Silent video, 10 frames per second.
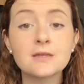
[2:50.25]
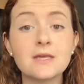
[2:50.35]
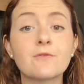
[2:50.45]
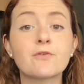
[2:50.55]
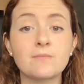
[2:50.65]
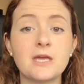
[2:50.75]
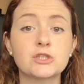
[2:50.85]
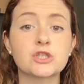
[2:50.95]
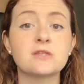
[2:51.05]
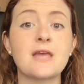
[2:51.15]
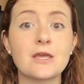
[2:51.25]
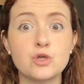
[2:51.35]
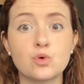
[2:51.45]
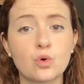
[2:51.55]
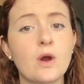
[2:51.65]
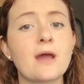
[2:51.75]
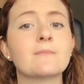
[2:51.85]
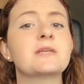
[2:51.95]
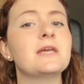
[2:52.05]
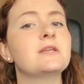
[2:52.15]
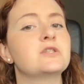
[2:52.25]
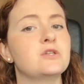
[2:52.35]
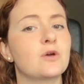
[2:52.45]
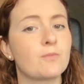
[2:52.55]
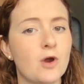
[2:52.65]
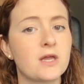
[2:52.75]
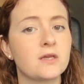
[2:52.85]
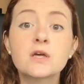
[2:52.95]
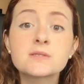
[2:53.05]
the information that you crammed into your brain.